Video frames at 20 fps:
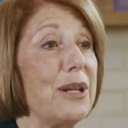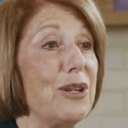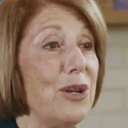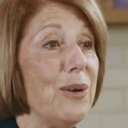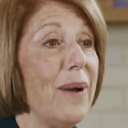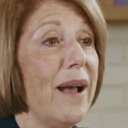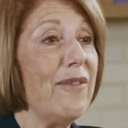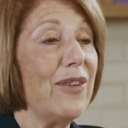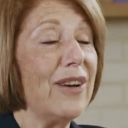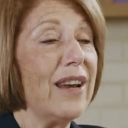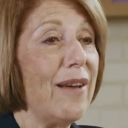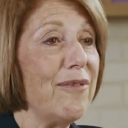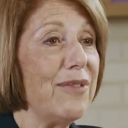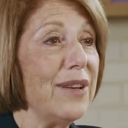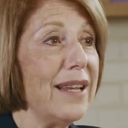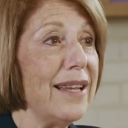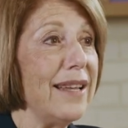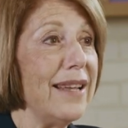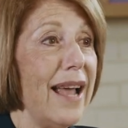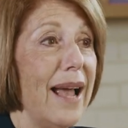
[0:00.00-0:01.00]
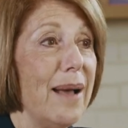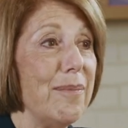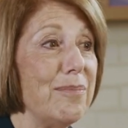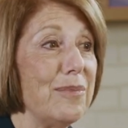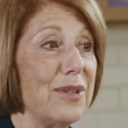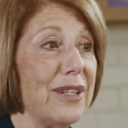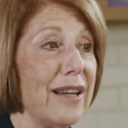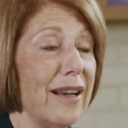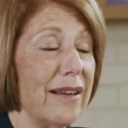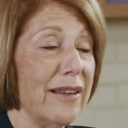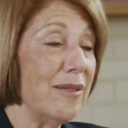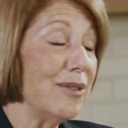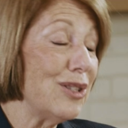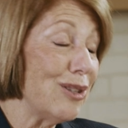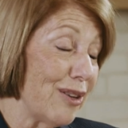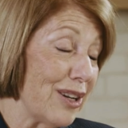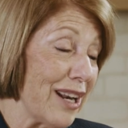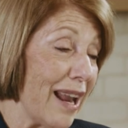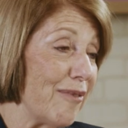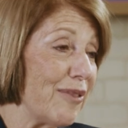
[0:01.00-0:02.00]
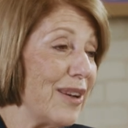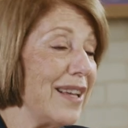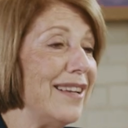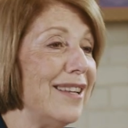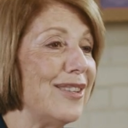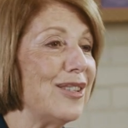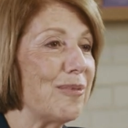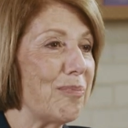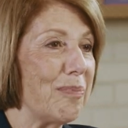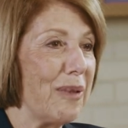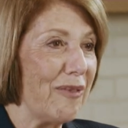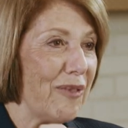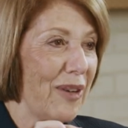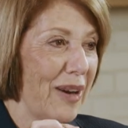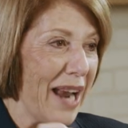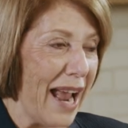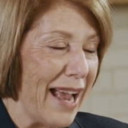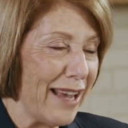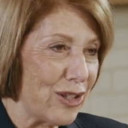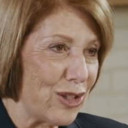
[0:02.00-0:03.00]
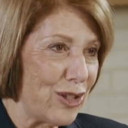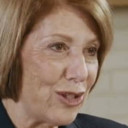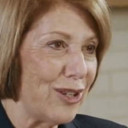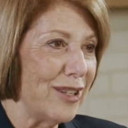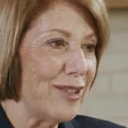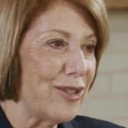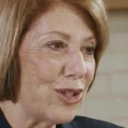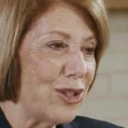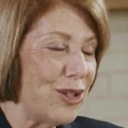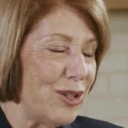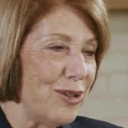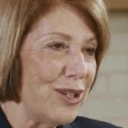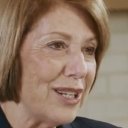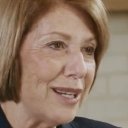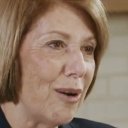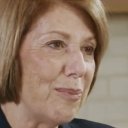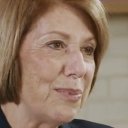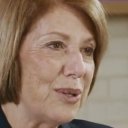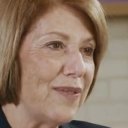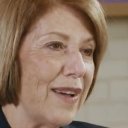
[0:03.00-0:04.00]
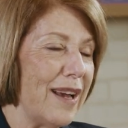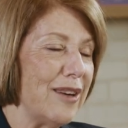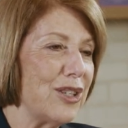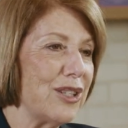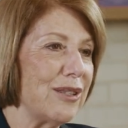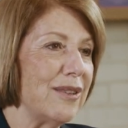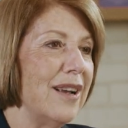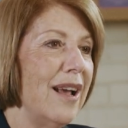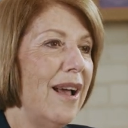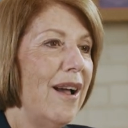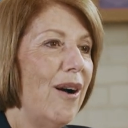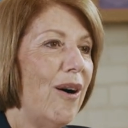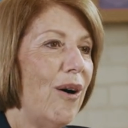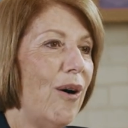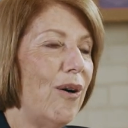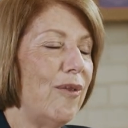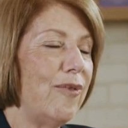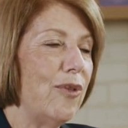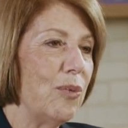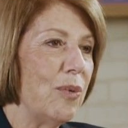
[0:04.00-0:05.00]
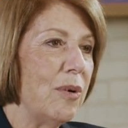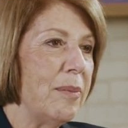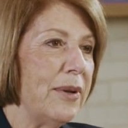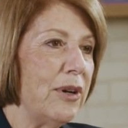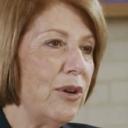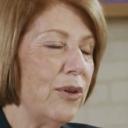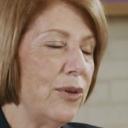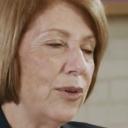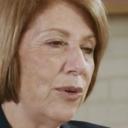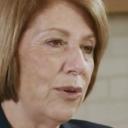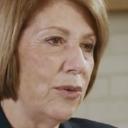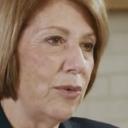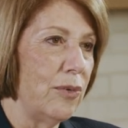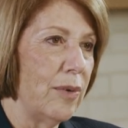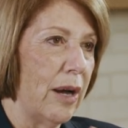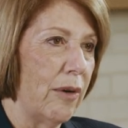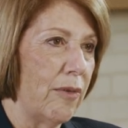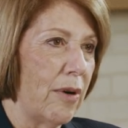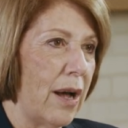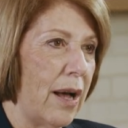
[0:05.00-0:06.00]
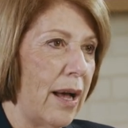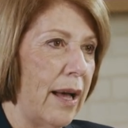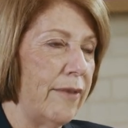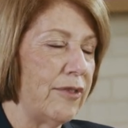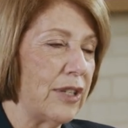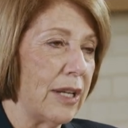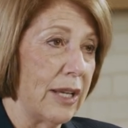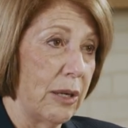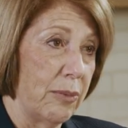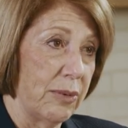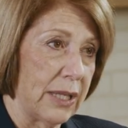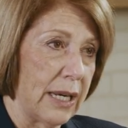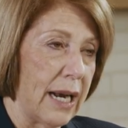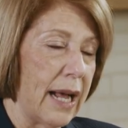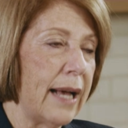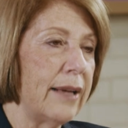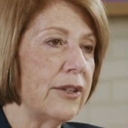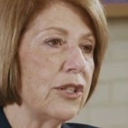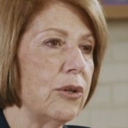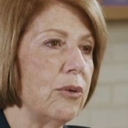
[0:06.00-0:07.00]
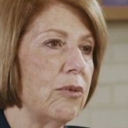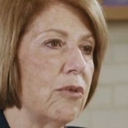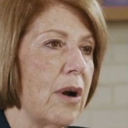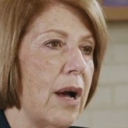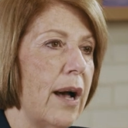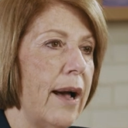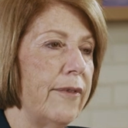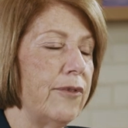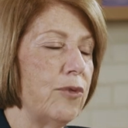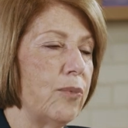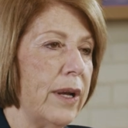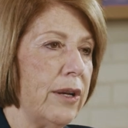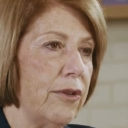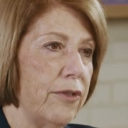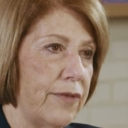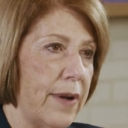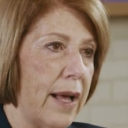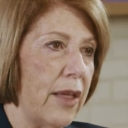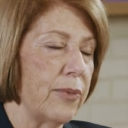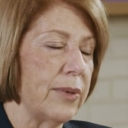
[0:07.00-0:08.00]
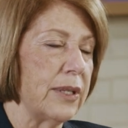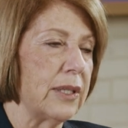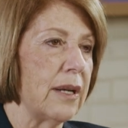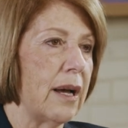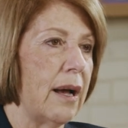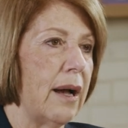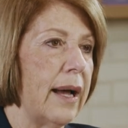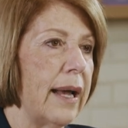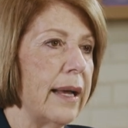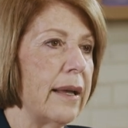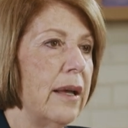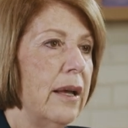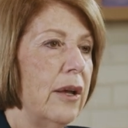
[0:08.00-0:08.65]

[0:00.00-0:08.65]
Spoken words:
But you have a lovely it's not lovely. It's a very astute observation of a woman who arrived. I think it was an aunt who arrived when your father was dying.